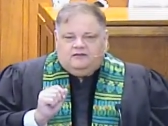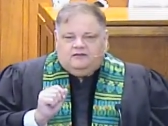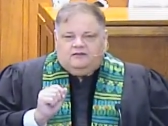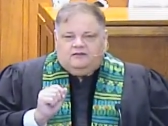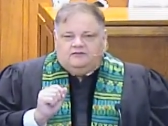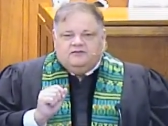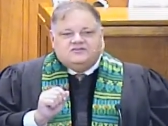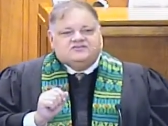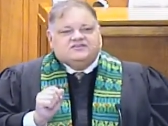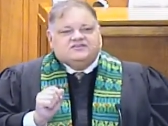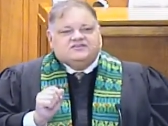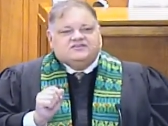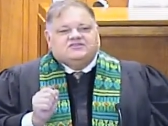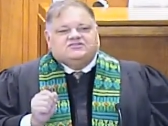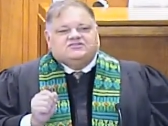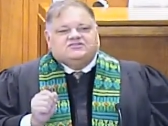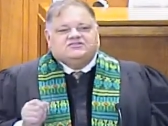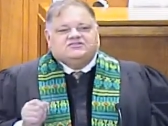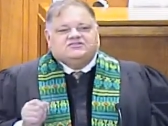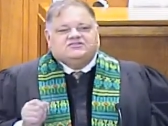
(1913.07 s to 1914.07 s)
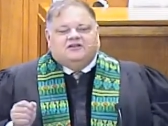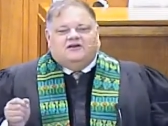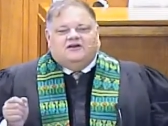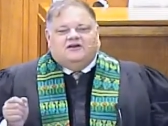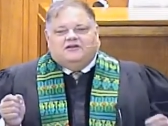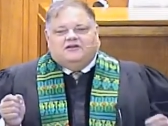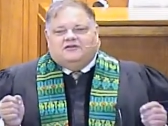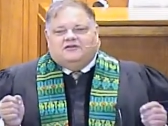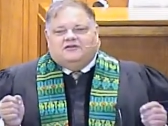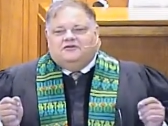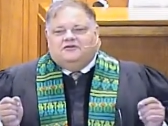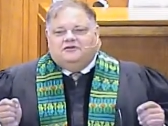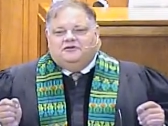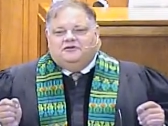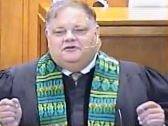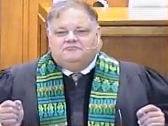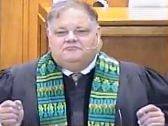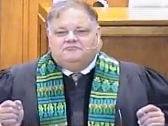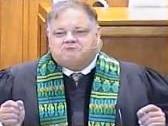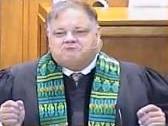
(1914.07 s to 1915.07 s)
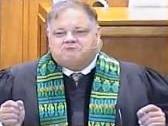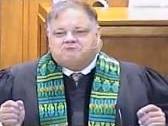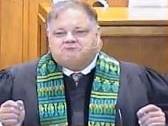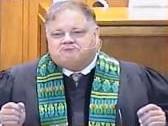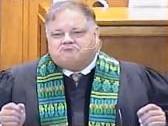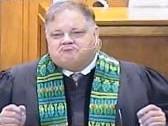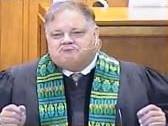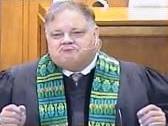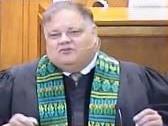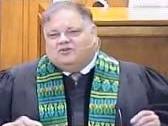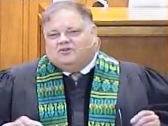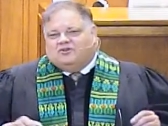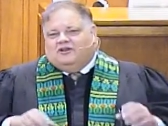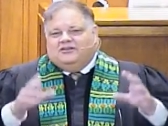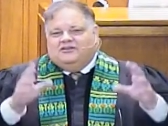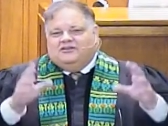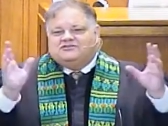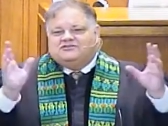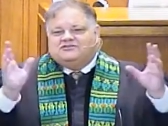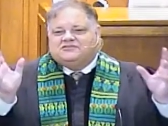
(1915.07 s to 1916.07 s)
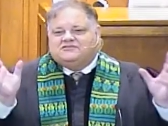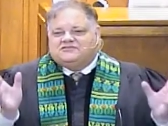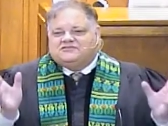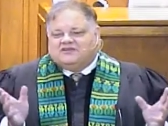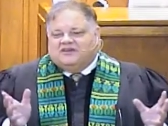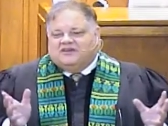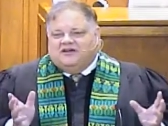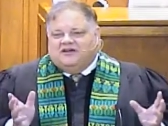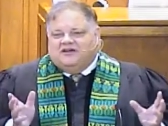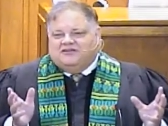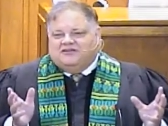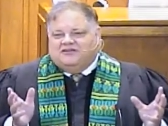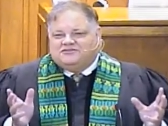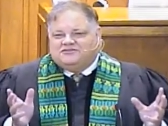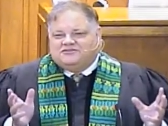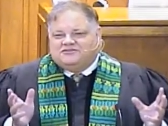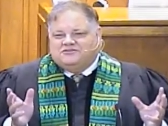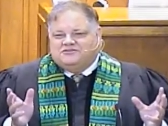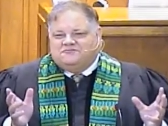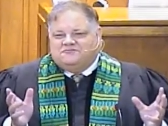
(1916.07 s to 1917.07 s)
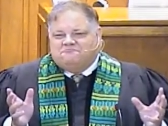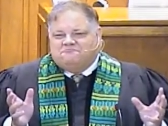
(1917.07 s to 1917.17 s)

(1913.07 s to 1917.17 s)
You see, just like clans of Scots